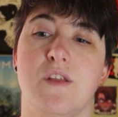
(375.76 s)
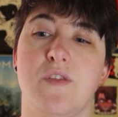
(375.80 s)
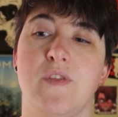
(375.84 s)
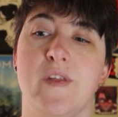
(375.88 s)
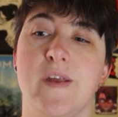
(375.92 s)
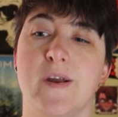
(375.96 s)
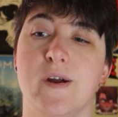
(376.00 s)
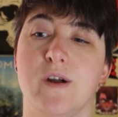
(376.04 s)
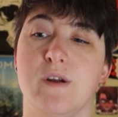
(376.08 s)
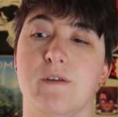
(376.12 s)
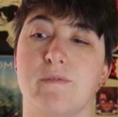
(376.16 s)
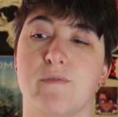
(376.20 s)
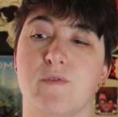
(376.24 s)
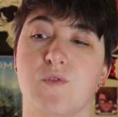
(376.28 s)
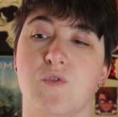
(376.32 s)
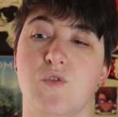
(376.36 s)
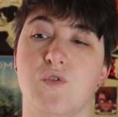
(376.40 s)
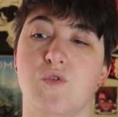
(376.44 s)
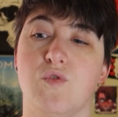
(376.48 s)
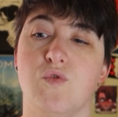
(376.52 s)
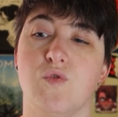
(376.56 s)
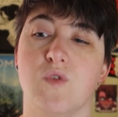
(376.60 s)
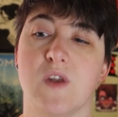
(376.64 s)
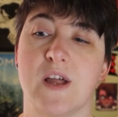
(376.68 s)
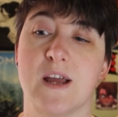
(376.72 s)
the
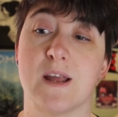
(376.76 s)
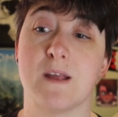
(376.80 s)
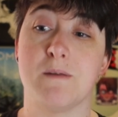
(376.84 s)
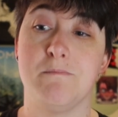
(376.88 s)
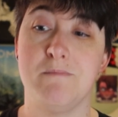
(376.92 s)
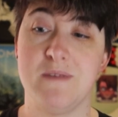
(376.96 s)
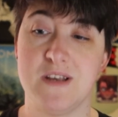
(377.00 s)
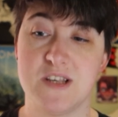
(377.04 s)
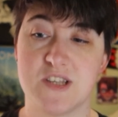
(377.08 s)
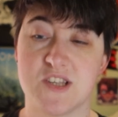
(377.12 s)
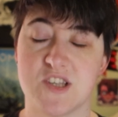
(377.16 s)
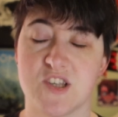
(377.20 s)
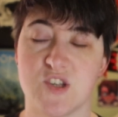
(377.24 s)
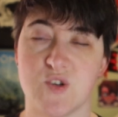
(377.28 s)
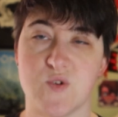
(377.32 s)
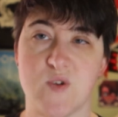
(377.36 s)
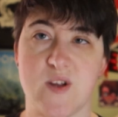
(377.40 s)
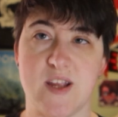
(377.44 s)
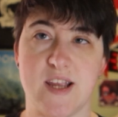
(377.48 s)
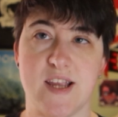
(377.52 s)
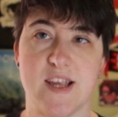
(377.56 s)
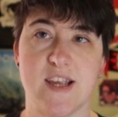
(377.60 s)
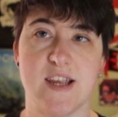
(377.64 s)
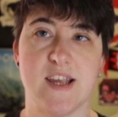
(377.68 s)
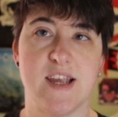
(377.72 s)
overall, like,
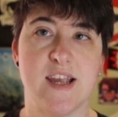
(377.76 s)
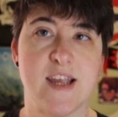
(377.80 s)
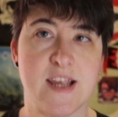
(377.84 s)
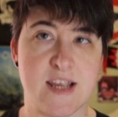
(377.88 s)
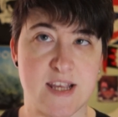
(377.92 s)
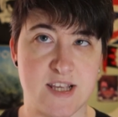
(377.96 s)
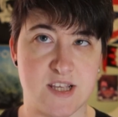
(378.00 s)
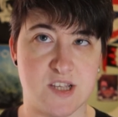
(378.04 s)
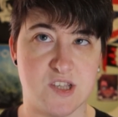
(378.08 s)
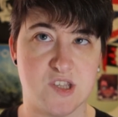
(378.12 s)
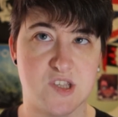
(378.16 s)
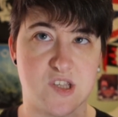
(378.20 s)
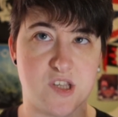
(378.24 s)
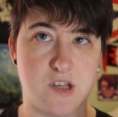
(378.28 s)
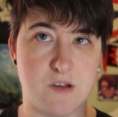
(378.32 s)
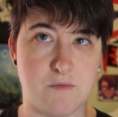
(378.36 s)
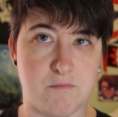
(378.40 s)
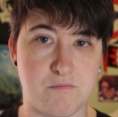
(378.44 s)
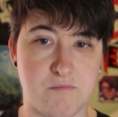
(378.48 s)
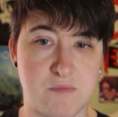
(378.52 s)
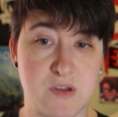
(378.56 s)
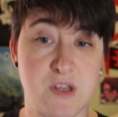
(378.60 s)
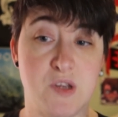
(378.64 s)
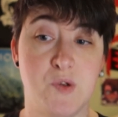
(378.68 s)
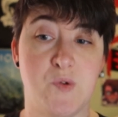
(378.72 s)
mystery is
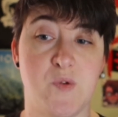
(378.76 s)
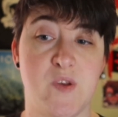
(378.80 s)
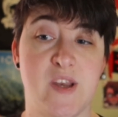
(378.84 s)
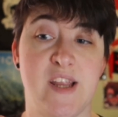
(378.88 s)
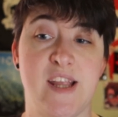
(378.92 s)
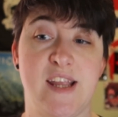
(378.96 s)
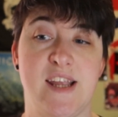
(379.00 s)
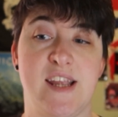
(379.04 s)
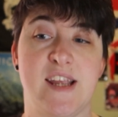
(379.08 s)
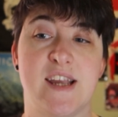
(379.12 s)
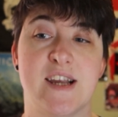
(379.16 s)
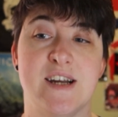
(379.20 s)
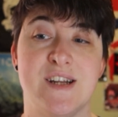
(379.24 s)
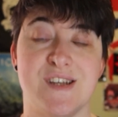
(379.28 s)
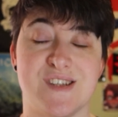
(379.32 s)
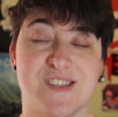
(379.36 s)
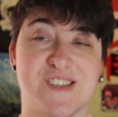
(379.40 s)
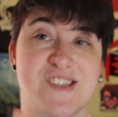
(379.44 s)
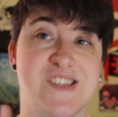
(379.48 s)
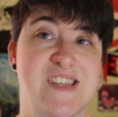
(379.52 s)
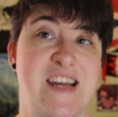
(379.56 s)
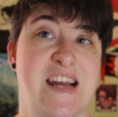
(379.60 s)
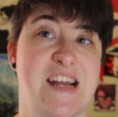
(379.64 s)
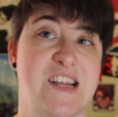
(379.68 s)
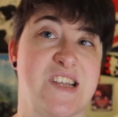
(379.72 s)
unique and
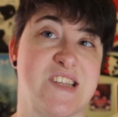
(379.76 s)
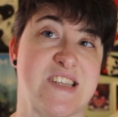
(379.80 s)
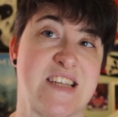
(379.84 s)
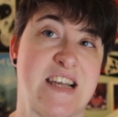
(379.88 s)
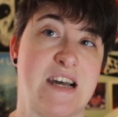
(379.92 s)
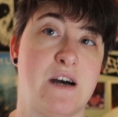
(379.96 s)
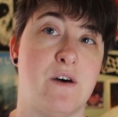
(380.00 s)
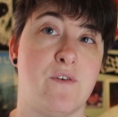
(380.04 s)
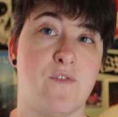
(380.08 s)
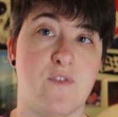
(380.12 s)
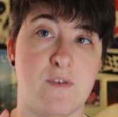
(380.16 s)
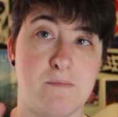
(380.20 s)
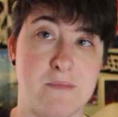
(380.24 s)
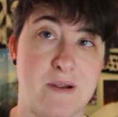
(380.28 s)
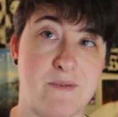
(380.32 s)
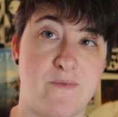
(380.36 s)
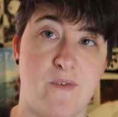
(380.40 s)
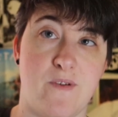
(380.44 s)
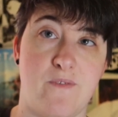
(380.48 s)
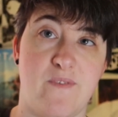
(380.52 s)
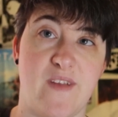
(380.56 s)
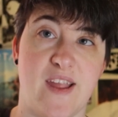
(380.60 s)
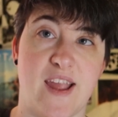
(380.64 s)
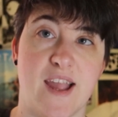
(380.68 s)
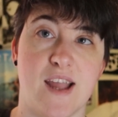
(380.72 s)
stands out from
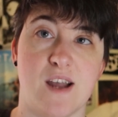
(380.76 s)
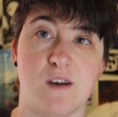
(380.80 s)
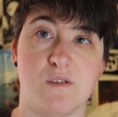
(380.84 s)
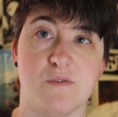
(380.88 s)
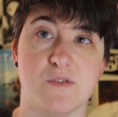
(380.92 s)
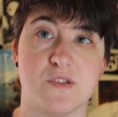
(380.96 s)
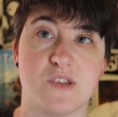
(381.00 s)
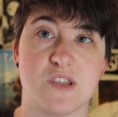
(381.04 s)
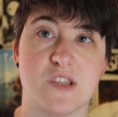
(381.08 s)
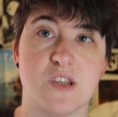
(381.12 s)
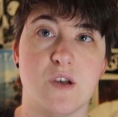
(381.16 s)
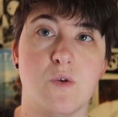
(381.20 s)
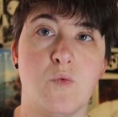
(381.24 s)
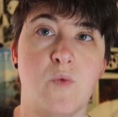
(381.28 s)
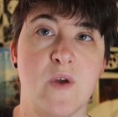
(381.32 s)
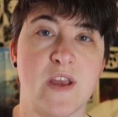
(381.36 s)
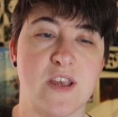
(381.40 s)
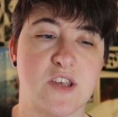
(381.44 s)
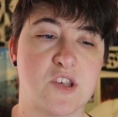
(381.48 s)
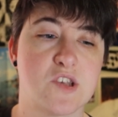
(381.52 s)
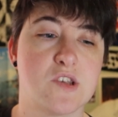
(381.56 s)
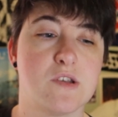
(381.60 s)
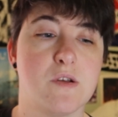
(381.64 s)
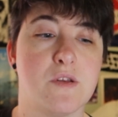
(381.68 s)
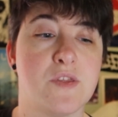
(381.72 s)
everything else,
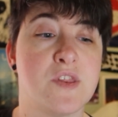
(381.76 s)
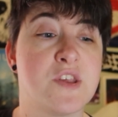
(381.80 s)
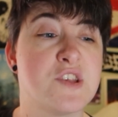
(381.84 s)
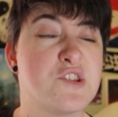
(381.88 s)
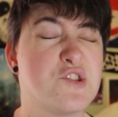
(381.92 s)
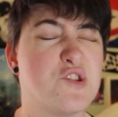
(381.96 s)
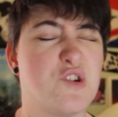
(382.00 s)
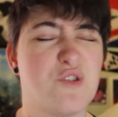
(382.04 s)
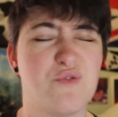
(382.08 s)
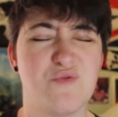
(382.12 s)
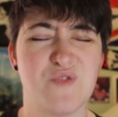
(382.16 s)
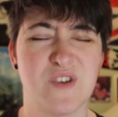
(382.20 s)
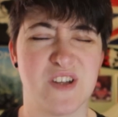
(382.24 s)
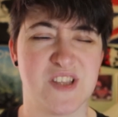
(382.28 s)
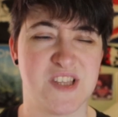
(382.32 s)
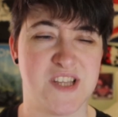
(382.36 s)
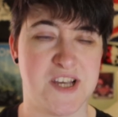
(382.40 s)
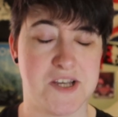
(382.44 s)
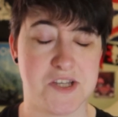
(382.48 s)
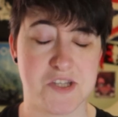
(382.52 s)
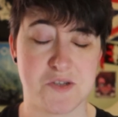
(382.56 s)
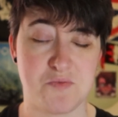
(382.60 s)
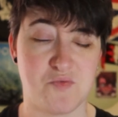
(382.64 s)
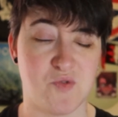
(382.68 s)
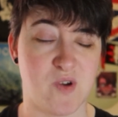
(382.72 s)
which the genre
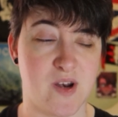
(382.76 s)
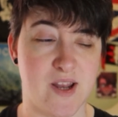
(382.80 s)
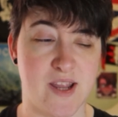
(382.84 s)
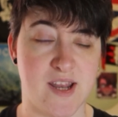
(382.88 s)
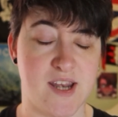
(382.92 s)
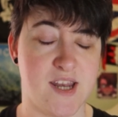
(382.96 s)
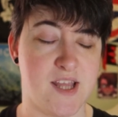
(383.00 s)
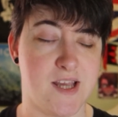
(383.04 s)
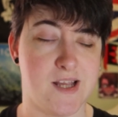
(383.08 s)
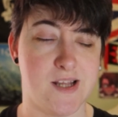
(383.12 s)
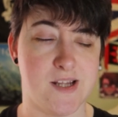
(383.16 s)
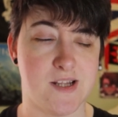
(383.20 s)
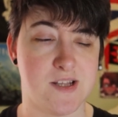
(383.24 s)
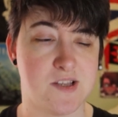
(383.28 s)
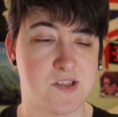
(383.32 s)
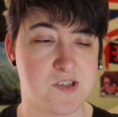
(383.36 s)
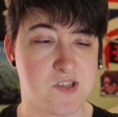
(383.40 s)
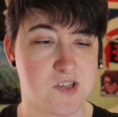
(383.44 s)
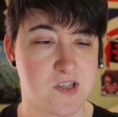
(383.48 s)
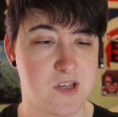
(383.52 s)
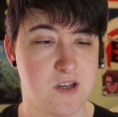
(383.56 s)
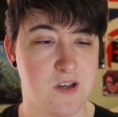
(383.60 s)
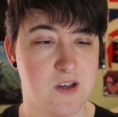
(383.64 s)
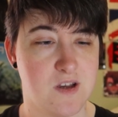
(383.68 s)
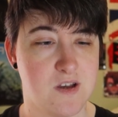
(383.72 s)
desperately
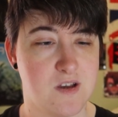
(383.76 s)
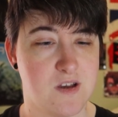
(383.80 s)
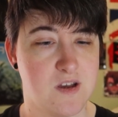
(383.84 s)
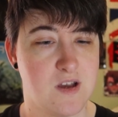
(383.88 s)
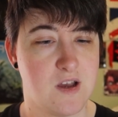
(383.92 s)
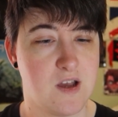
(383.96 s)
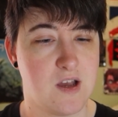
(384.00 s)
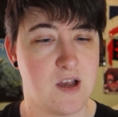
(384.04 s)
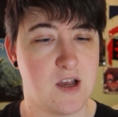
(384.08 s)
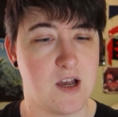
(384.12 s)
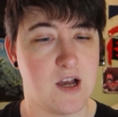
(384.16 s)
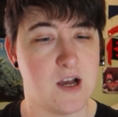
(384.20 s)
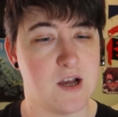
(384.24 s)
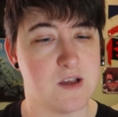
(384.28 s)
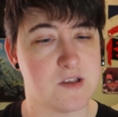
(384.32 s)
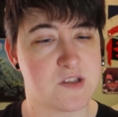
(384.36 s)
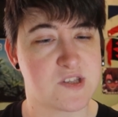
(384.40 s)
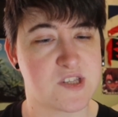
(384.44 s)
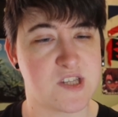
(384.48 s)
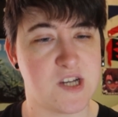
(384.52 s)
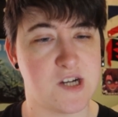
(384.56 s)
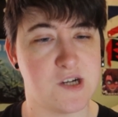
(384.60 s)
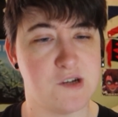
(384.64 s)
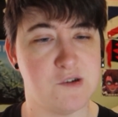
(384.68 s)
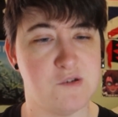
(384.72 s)
needs.
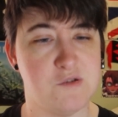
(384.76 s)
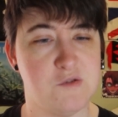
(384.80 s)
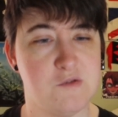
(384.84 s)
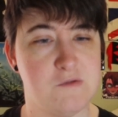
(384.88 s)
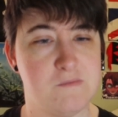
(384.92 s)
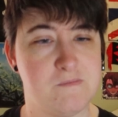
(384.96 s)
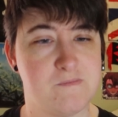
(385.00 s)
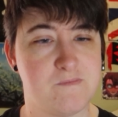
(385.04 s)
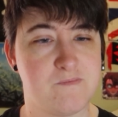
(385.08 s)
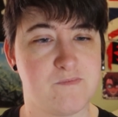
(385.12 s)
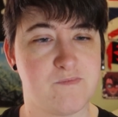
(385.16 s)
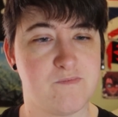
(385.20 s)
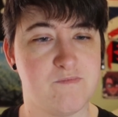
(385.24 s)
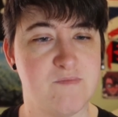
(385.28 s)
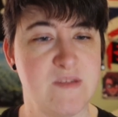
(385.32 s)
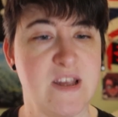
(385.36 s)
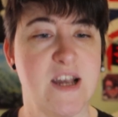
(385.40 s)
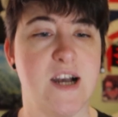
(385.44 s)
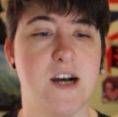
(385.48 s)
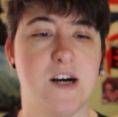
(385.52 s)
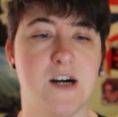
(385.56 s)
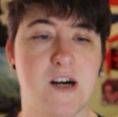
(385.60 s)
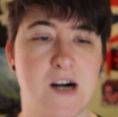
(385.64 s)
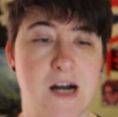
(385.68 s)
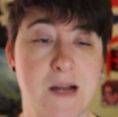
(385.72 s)
So,
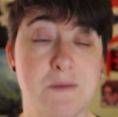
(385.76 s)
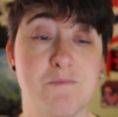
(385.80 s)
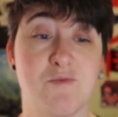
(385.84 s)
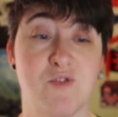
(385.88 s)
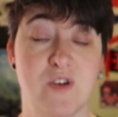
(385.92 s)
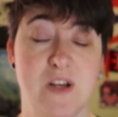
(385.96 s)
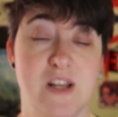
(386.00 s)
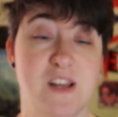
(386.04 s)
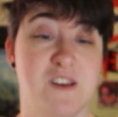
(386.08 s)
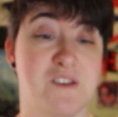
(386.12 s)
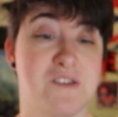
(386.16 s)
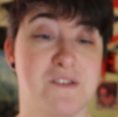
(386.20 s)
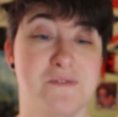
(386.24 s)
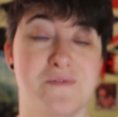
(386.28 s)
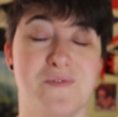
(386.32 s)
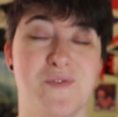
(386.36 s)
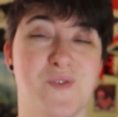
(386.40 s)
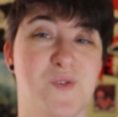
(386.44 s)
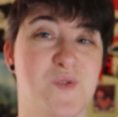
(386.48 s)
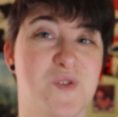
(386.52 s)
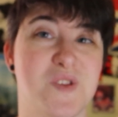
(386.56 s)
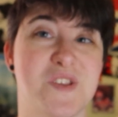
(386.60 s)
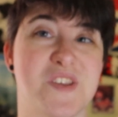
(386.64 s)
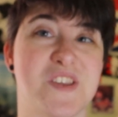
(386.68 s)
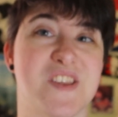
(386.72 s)
yeah, I'm really looking
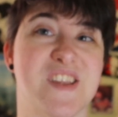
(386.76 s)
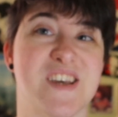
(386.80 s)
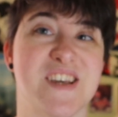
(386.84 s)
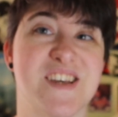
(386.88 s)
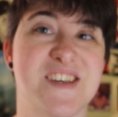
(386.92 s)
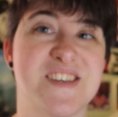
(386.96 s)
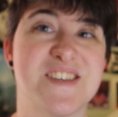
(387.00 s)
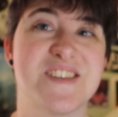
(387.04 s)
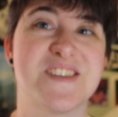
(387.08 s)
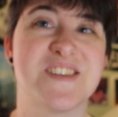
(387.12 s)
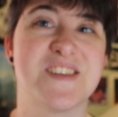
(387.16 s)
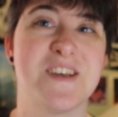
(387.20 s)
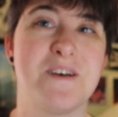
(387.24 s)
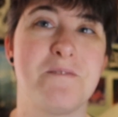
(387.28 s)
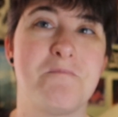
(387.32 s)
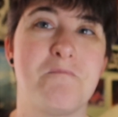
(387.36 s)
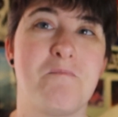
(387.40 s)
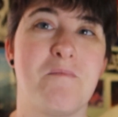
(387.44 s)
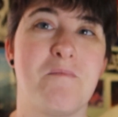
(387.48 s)
forward to this.